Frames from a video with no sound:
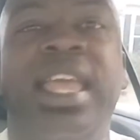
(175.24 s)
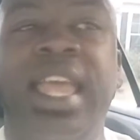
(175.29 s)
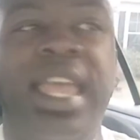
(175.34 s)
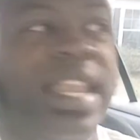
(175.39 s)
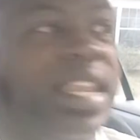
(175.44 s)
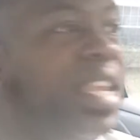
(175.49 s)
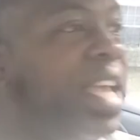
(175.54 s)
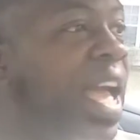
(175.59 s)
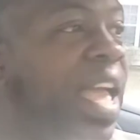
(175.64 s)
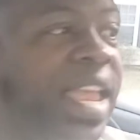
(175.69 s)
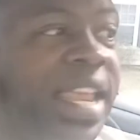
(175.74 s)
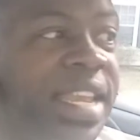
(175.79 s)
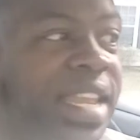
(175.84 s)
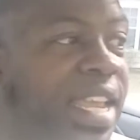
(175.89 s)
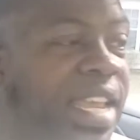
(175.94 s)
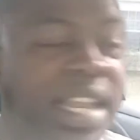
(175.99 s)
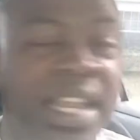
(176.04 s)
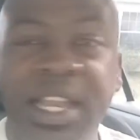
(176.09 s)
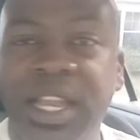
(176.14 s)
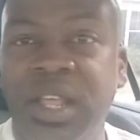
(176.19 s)
in
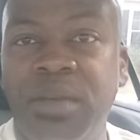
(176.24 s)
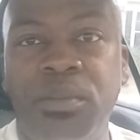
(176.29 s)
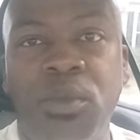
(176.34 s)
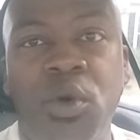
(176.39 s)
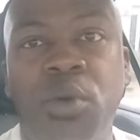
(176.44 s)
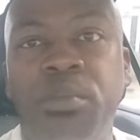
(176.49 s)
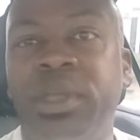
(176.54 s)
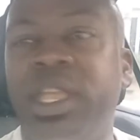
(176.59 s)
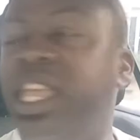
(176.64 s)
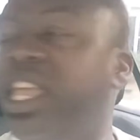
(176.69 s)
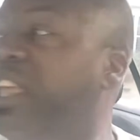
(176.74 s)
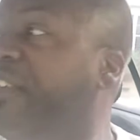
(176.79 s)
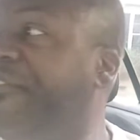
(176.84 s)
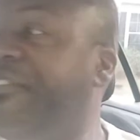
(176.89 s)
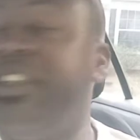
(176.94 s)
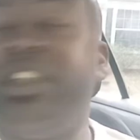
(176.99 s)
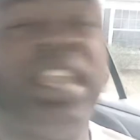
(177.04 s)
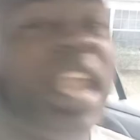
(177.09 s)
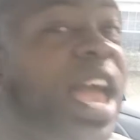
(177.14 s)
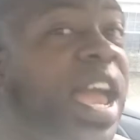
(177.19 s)
the heat of the moment.
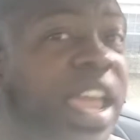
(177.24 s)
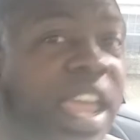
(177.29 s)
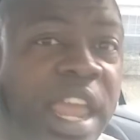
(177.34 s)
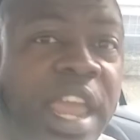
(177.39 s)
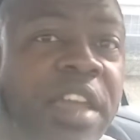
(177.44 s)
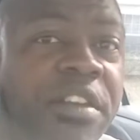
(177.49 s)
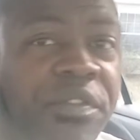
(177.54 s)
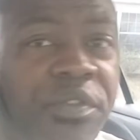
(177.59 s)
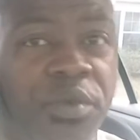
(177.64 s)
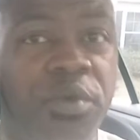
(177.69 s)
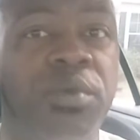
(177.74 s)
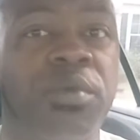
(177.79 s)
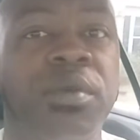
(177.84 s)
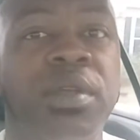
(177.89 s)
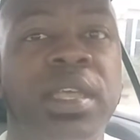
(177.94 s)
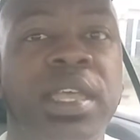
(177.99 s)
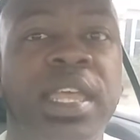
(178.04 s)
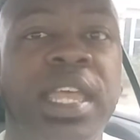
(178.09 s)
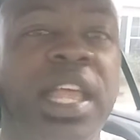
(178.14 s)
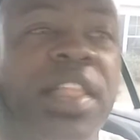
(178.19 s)
If you're not careful,
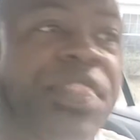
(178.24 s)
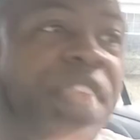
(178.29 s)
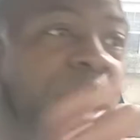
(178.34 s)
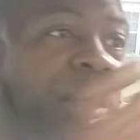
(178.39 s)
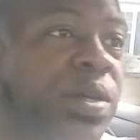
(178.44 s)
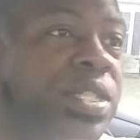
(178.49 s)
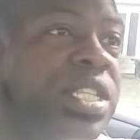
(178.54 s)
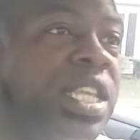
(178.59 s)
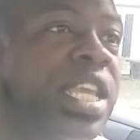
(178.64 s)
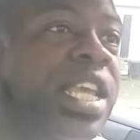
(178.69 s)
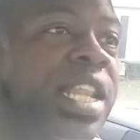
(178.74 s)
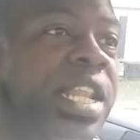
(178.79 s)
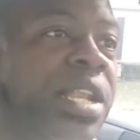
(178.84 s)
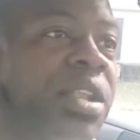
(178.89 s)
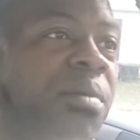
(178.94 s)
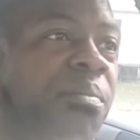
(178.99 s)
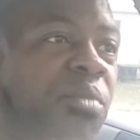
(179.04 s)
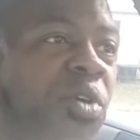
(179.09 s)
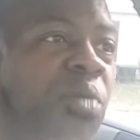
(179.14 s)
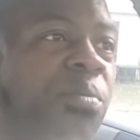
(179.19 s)
that was a heat of
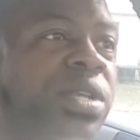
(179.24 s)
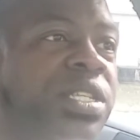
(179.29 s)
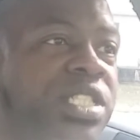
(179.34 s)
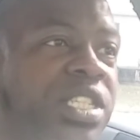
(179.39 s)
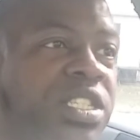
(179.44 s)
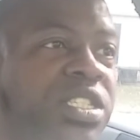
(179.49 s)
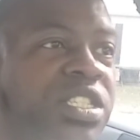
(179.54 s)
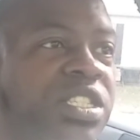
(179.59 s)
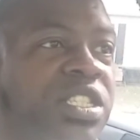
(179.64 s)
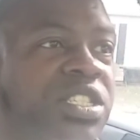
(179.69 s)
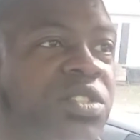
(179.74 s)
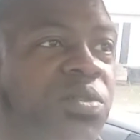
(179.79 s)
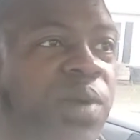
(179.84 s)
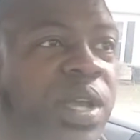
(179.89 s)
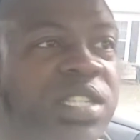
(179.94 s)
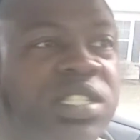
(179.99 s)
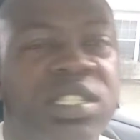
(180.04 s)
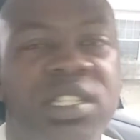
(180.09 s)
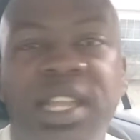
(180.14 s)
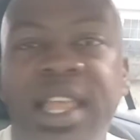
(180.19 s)
the moment
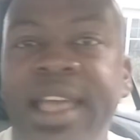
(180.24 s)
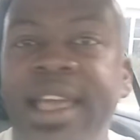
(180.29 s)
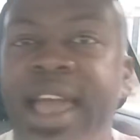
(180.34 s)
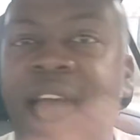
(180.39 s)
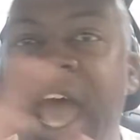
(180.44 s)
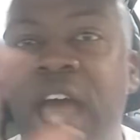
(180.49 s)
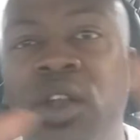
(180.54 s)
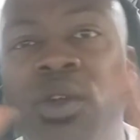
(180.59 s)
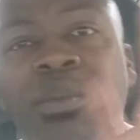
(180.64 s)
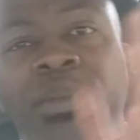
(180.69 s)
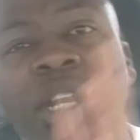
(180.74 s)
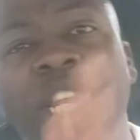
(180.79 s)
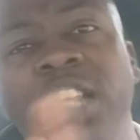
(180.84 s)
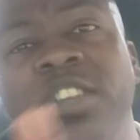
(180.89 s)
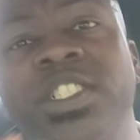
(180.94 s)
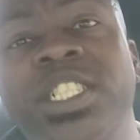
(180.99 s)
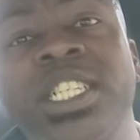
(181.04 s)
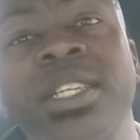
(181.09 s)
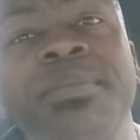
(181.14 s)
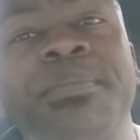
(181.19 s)
situation. I don't
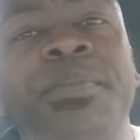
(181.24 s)
believe she